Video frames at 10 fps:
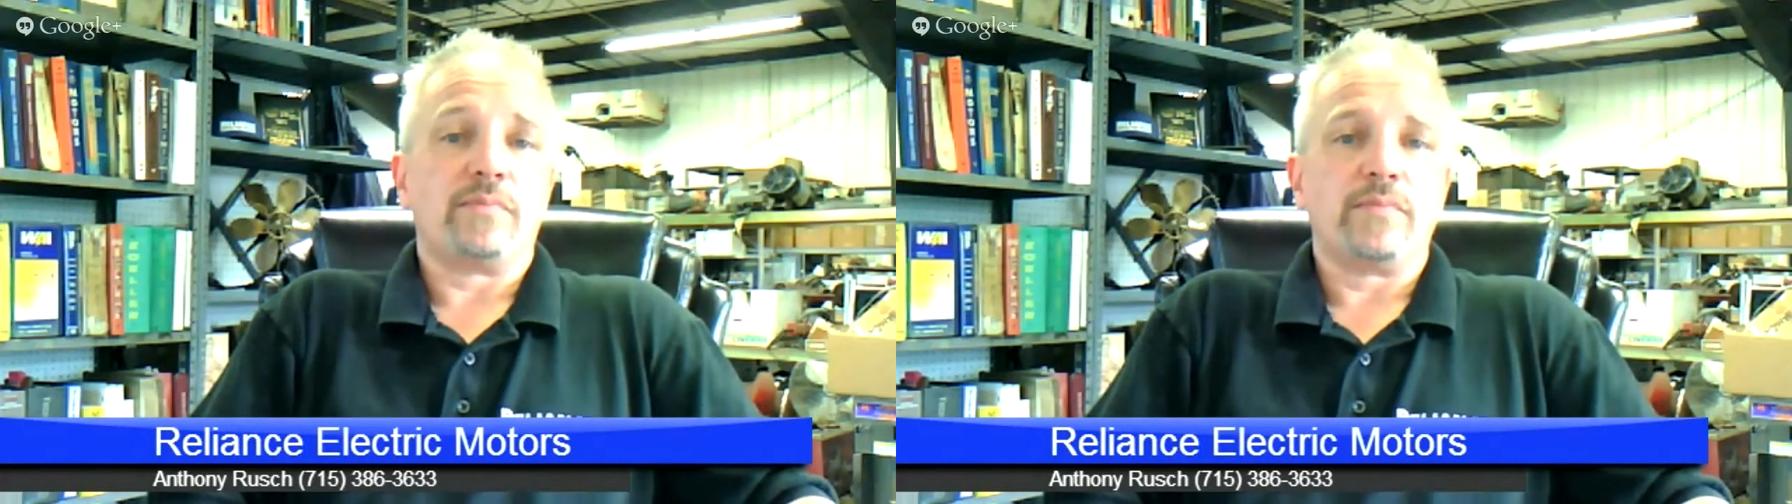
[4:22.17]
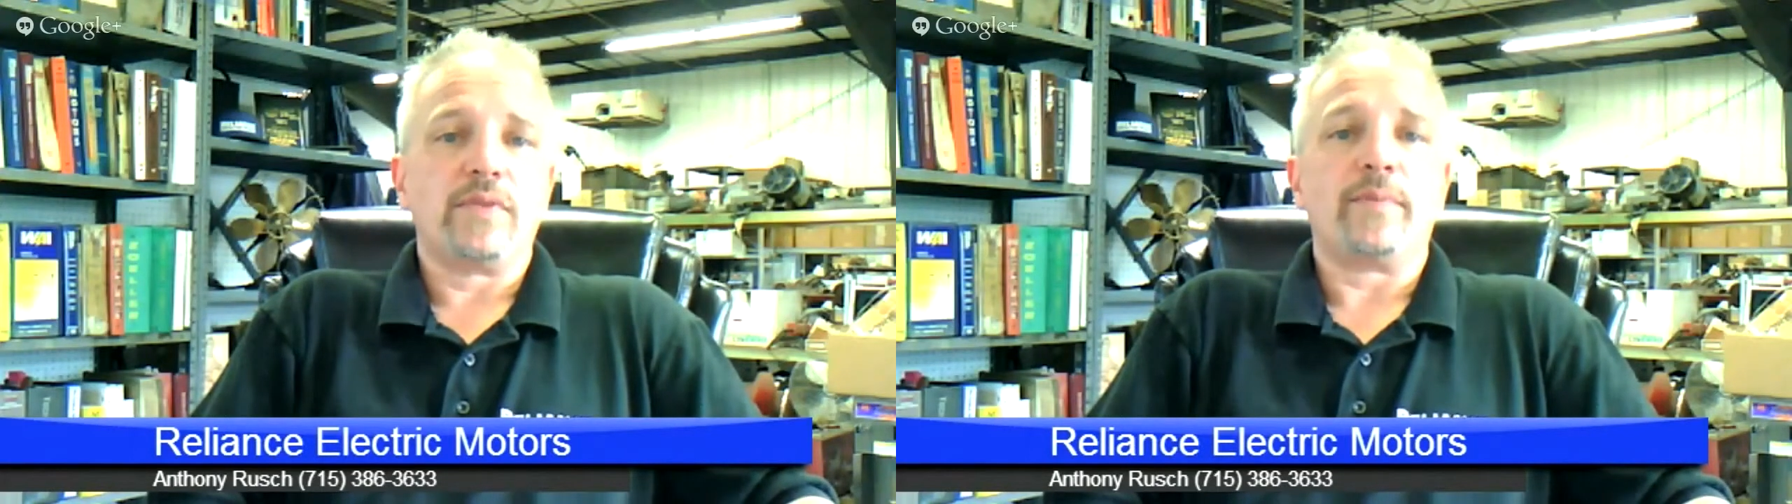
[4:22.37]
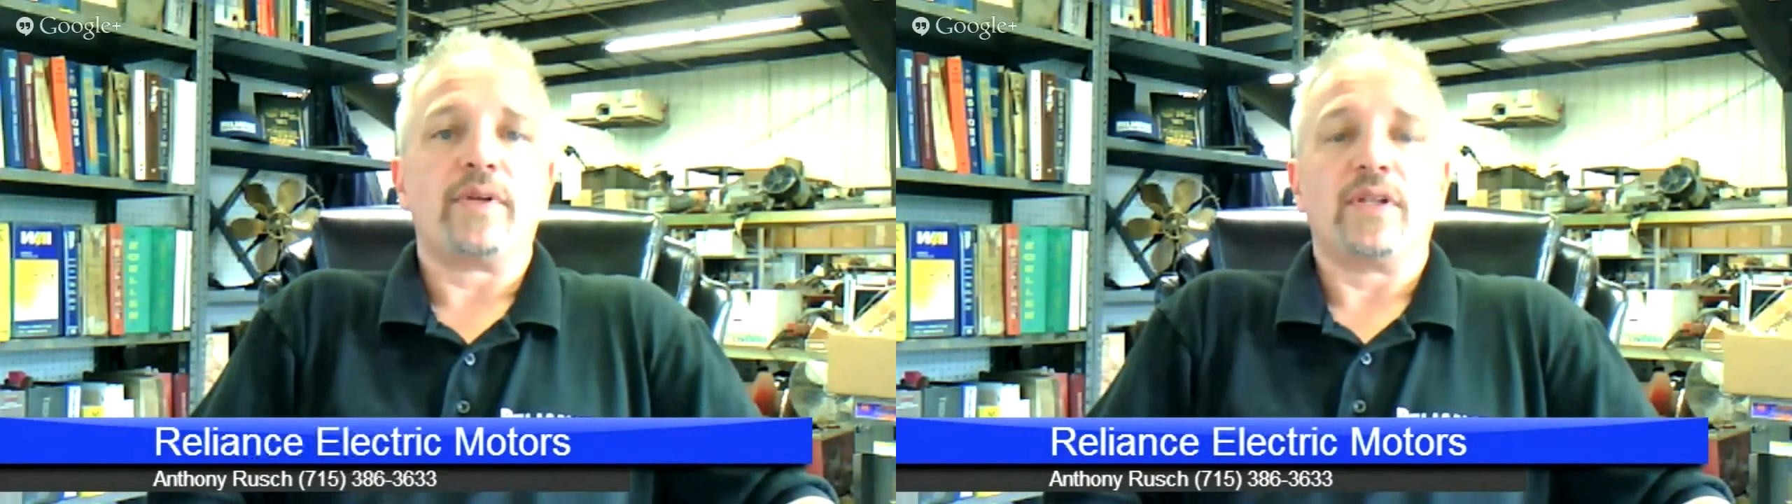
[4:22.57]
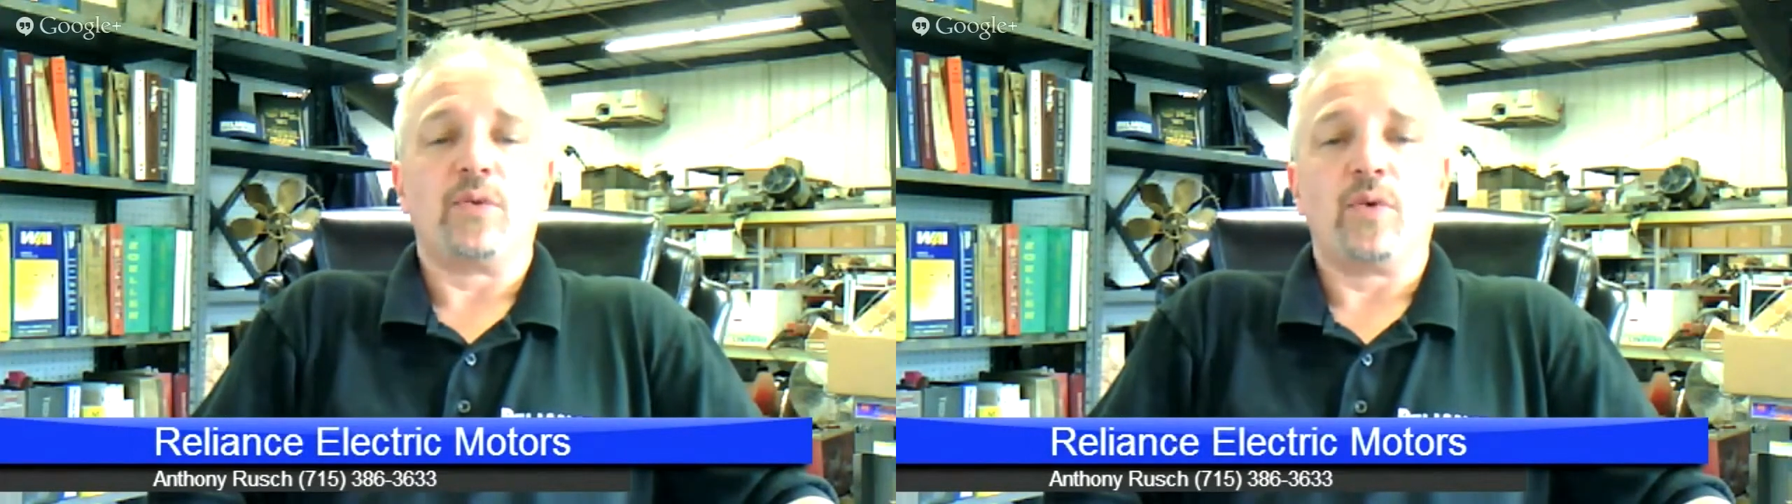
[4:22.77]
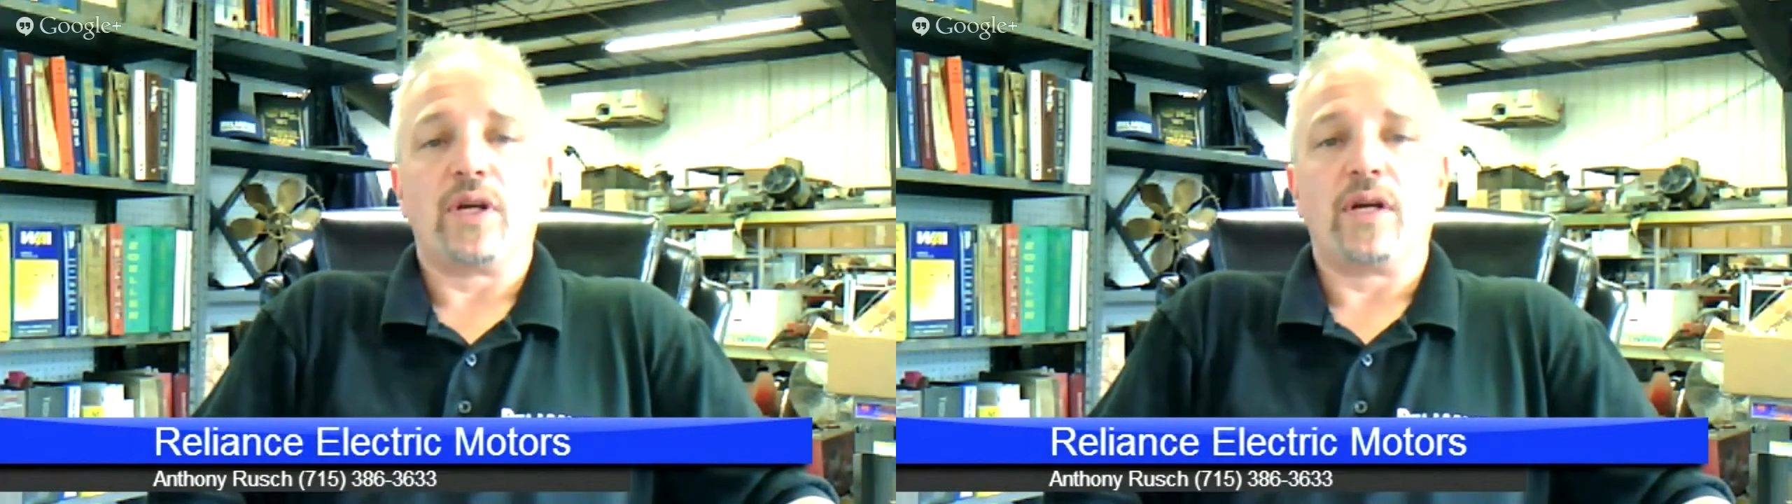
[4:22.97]
typically
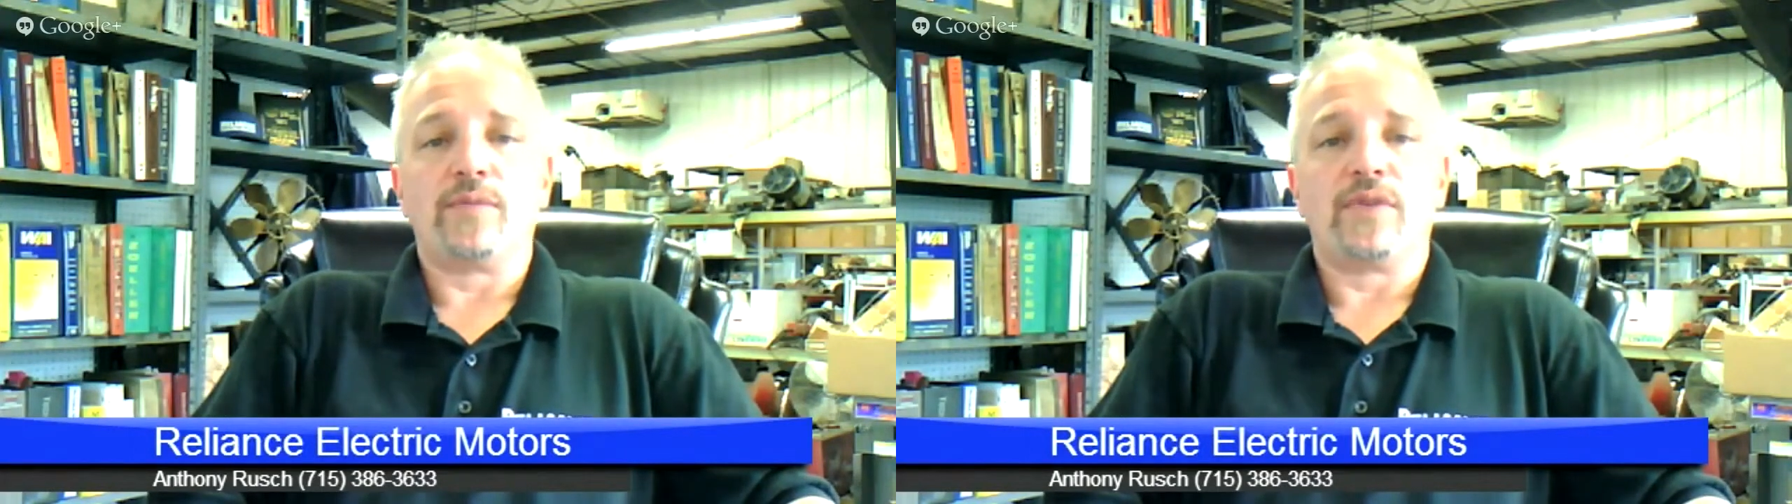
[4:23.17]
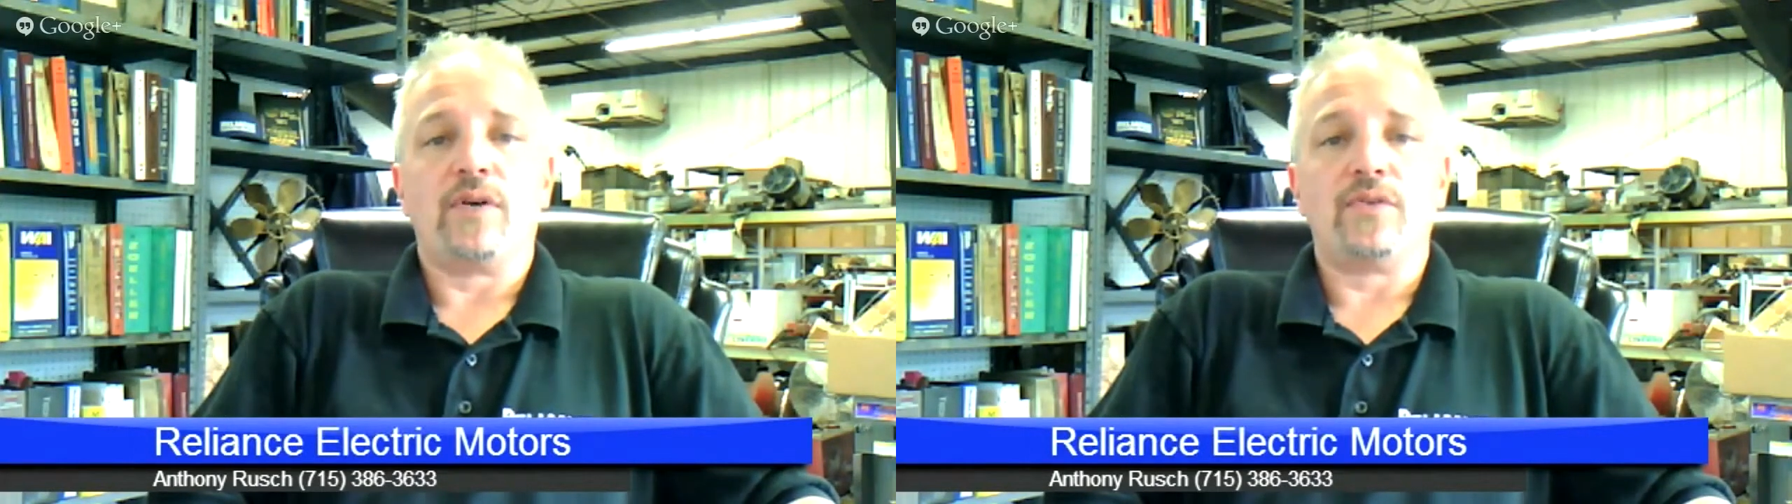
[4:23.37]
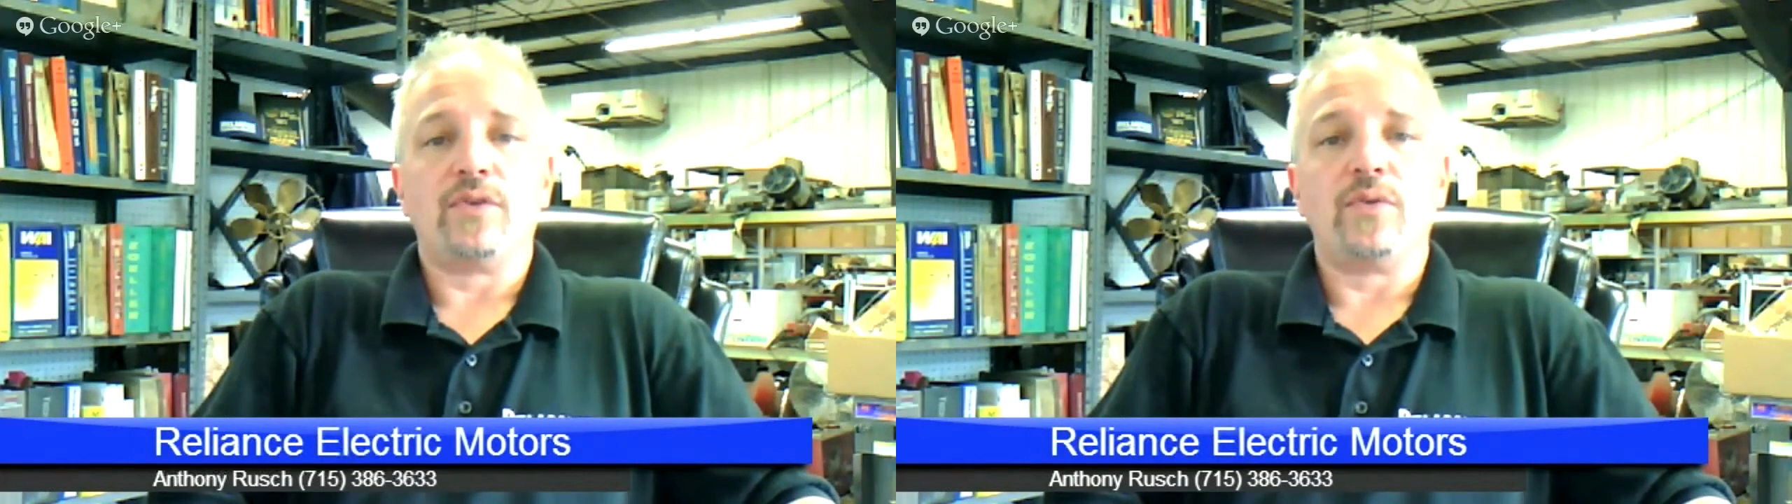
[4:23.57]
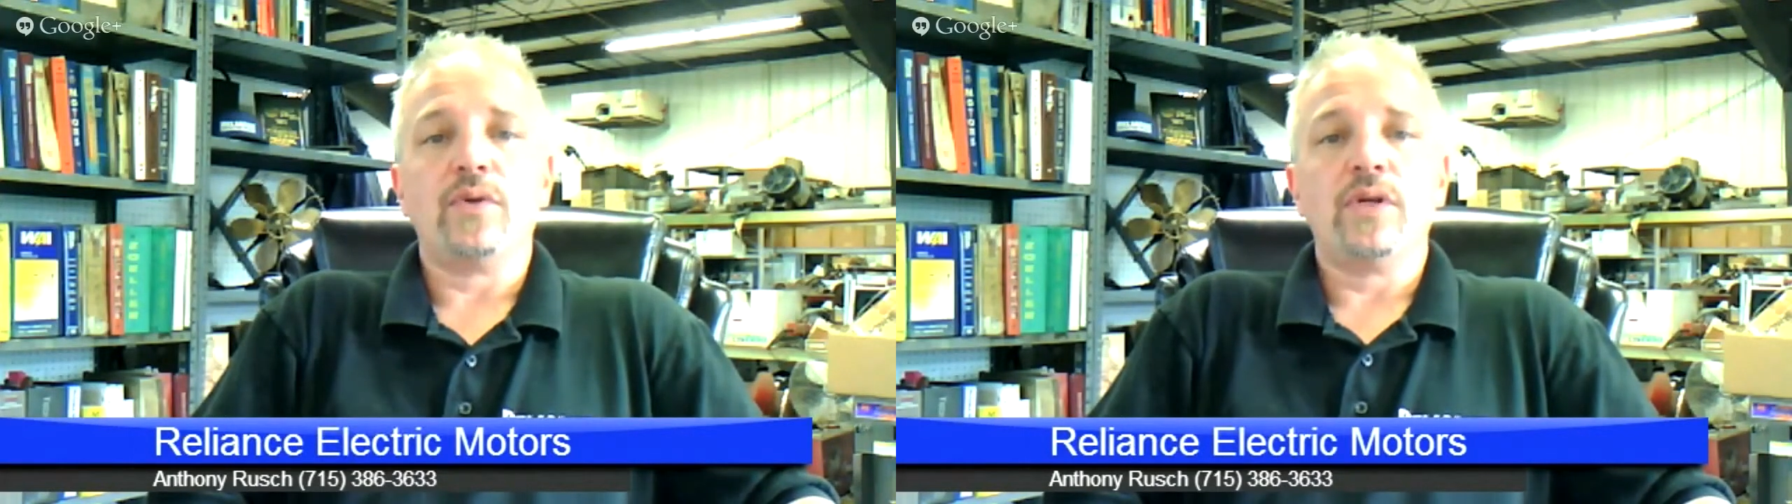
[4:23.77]
what it comes down to.